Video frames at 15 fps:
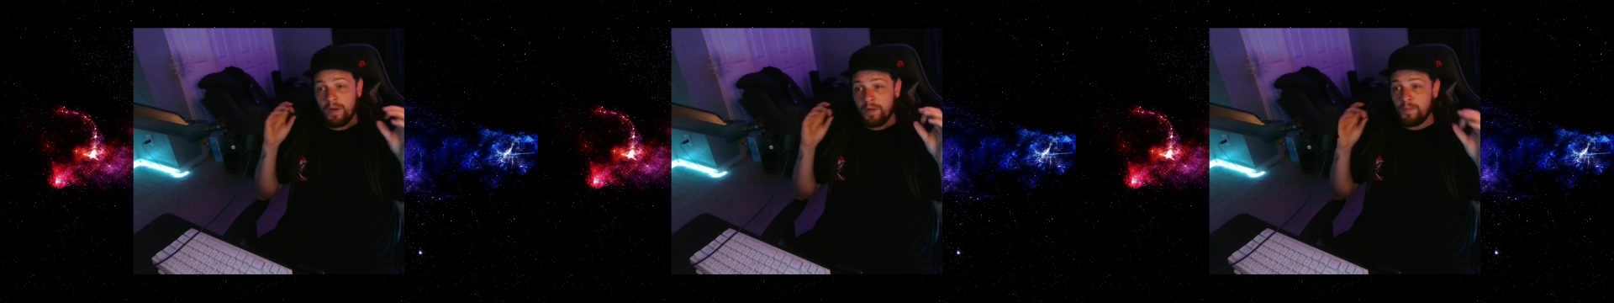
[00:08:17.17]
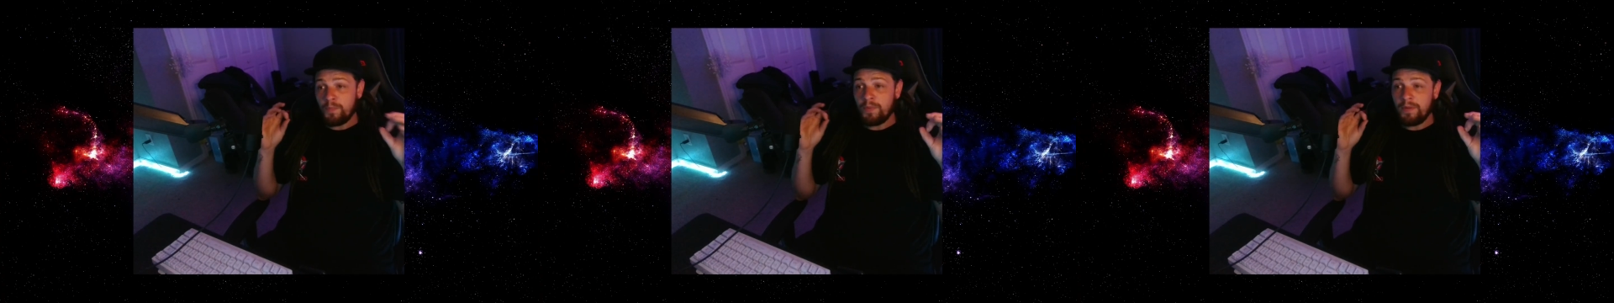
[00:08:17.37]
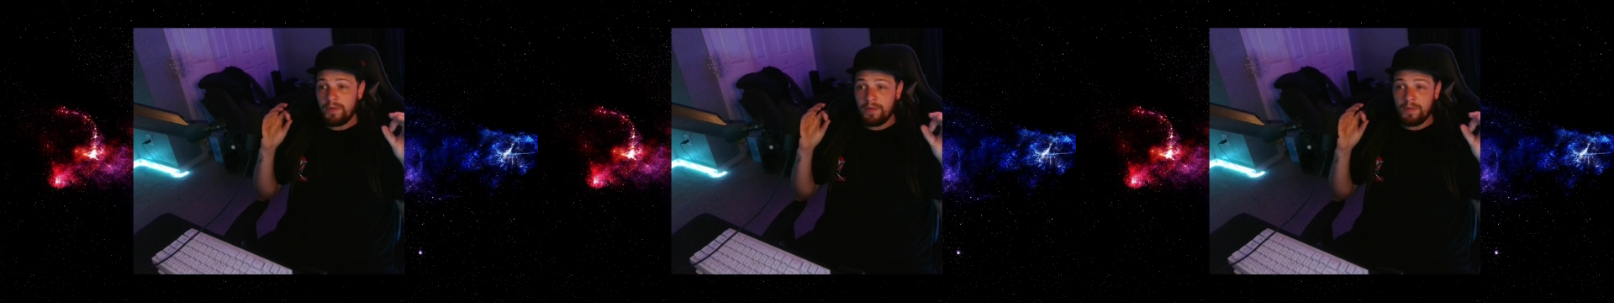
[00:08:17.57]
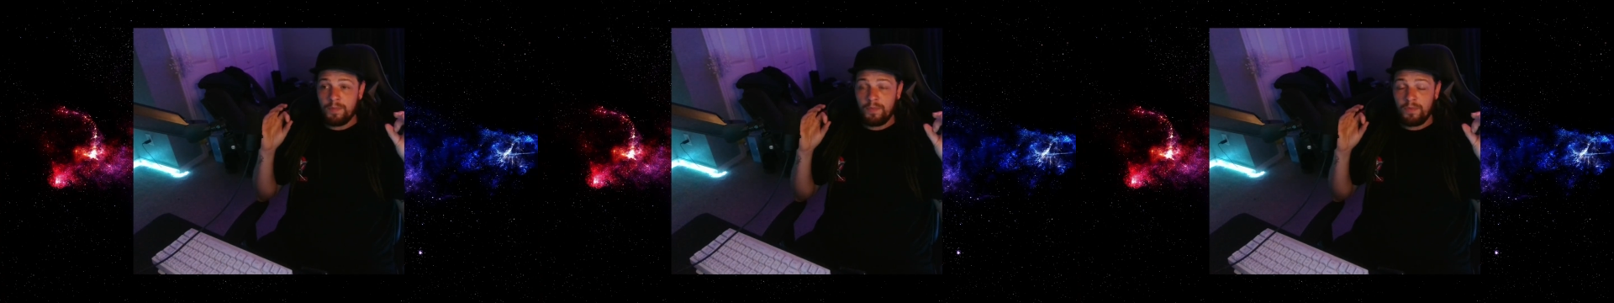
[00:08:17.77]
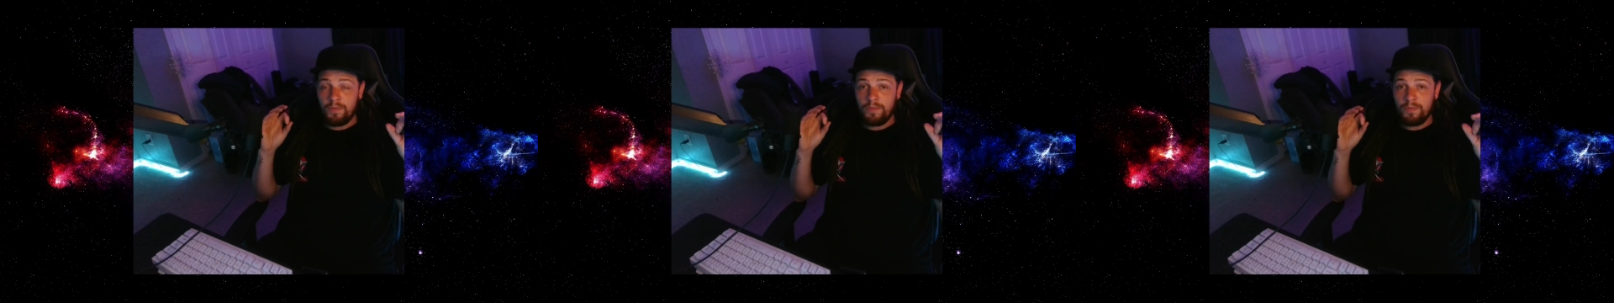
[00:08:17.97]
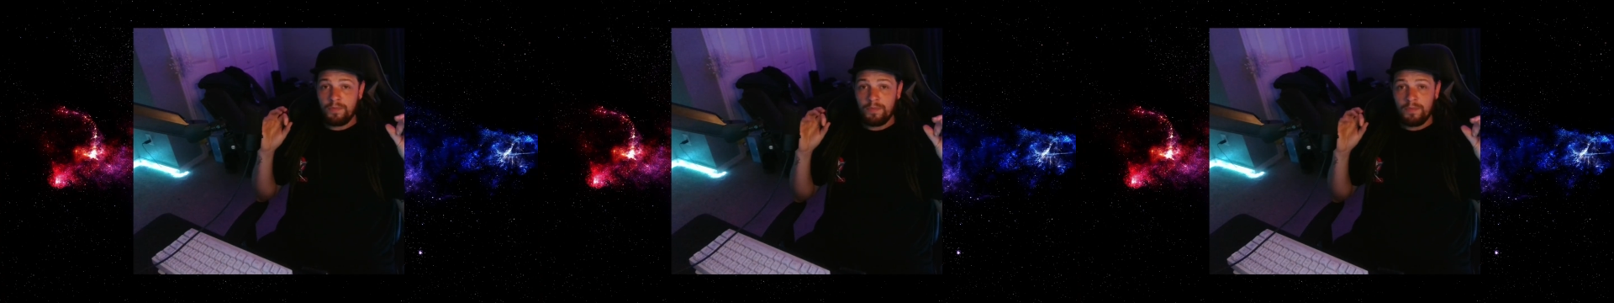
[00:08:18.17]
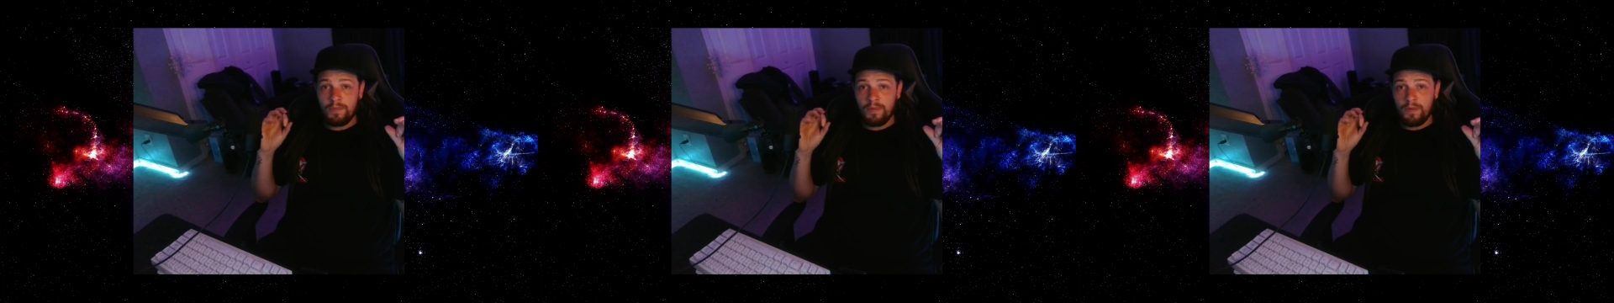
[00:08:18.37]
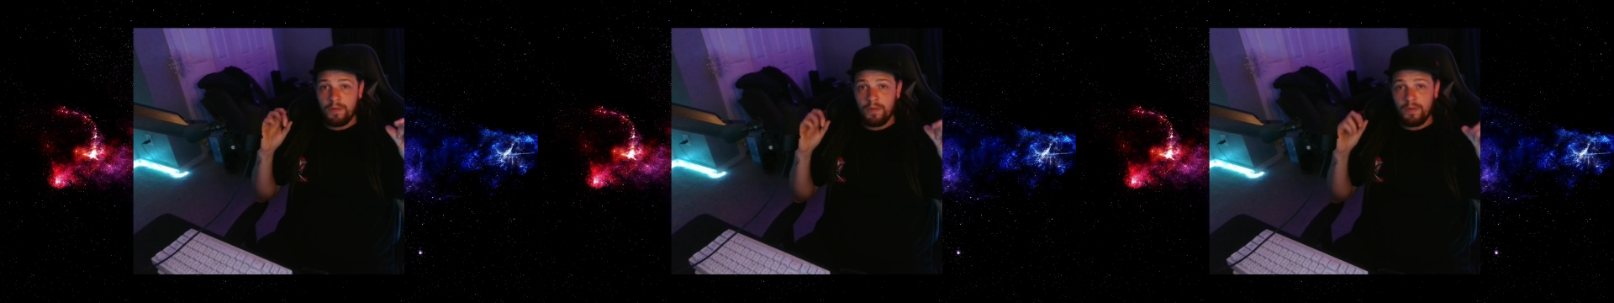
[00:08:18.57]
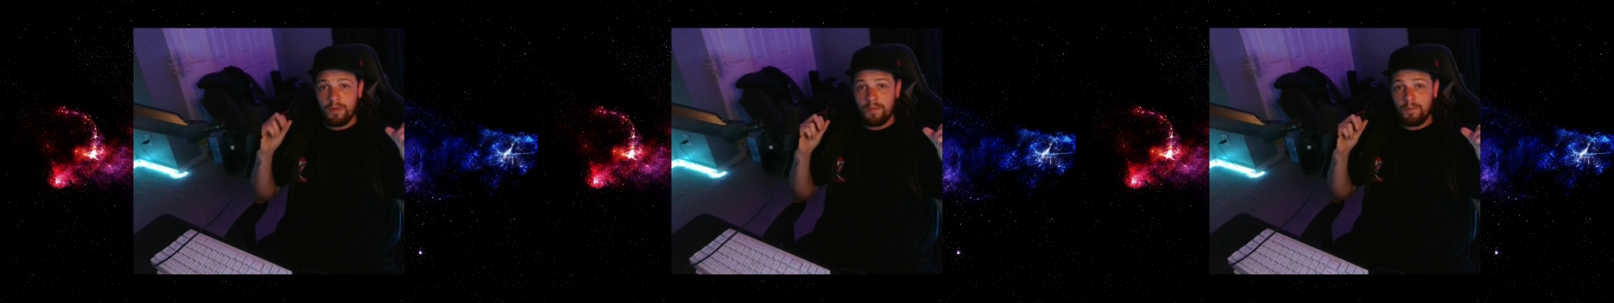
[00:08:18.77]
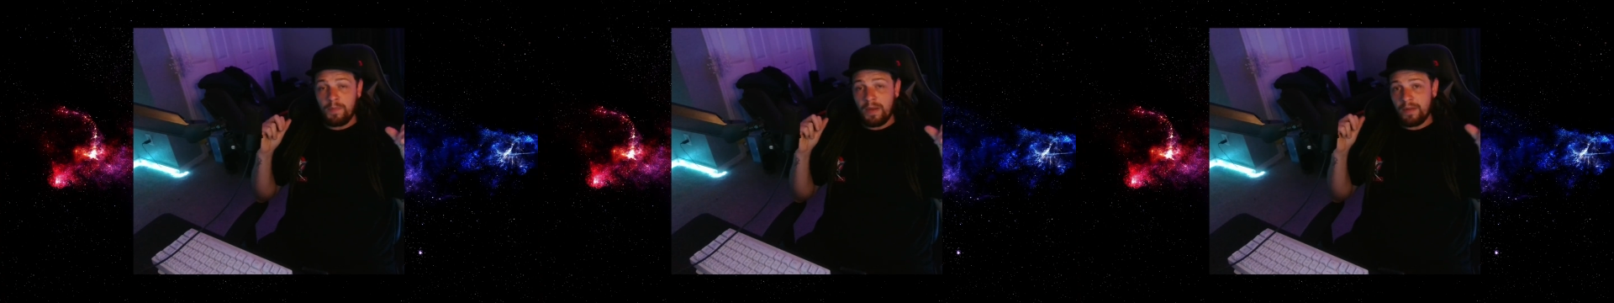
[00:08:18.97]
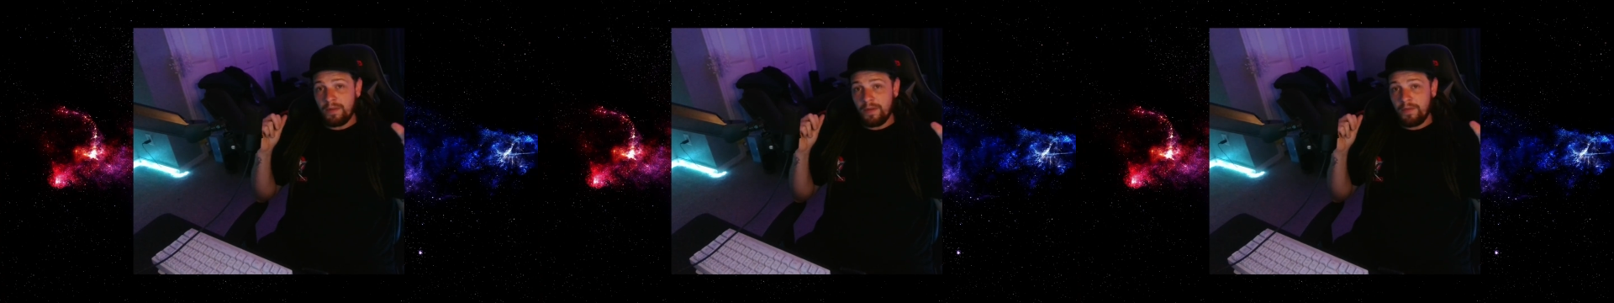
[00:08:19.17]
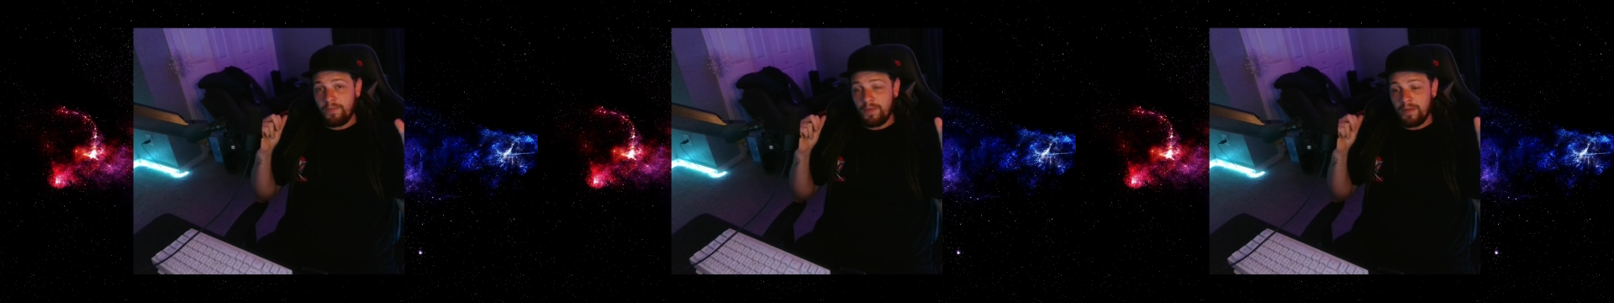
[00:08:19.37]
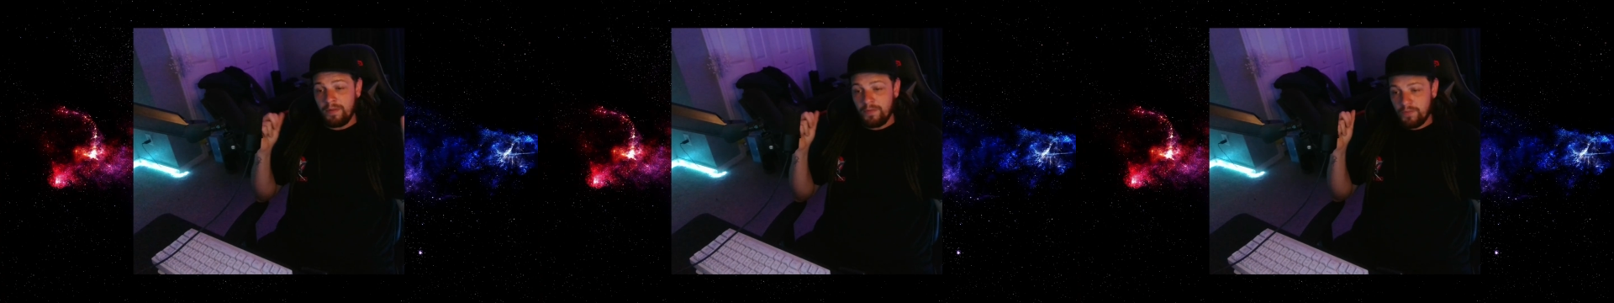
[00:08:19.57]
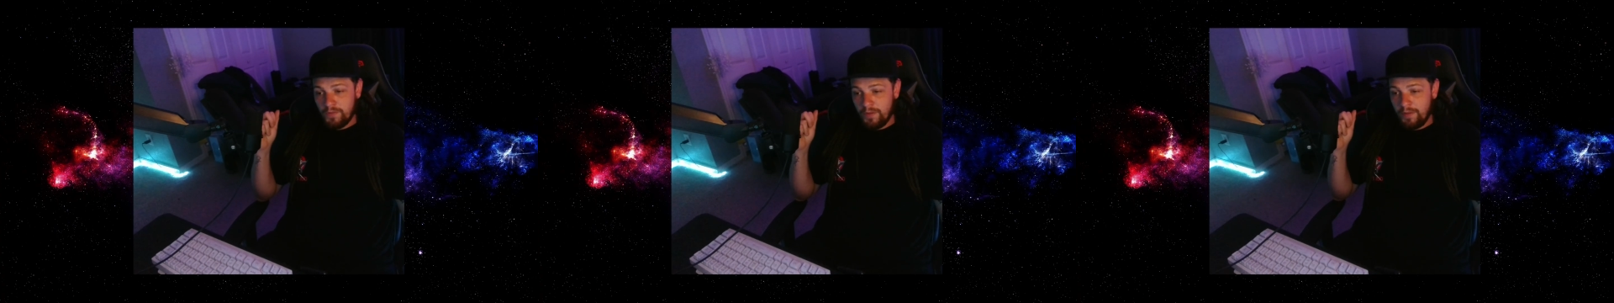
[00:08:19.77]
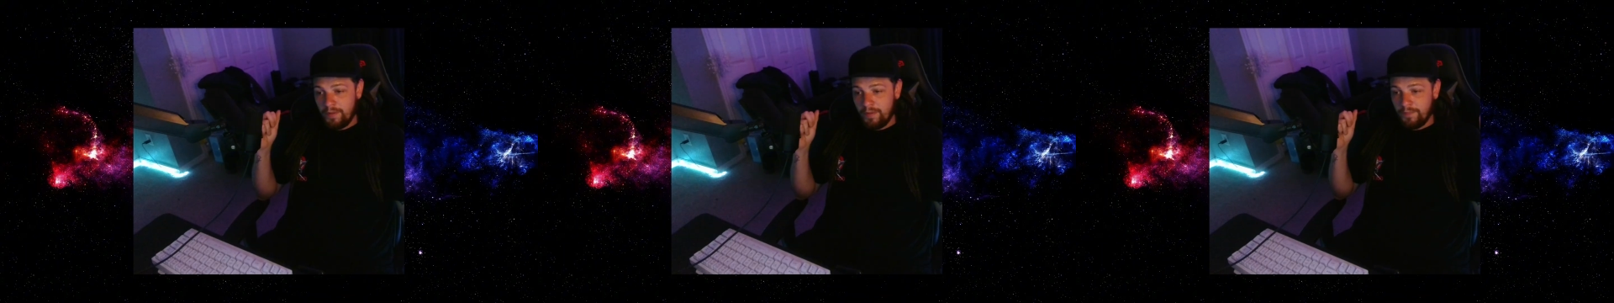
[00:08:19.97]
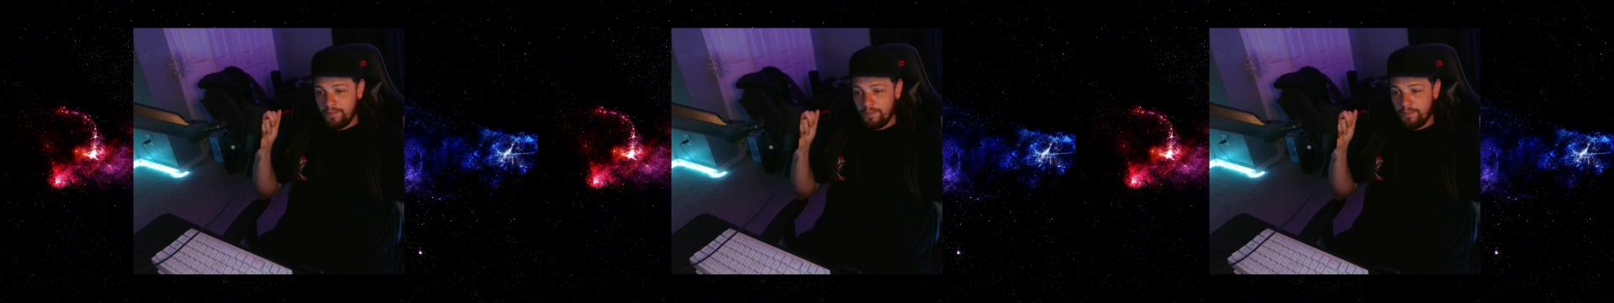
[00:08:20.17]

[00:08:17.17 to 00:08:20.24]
unpredictable my life is right now.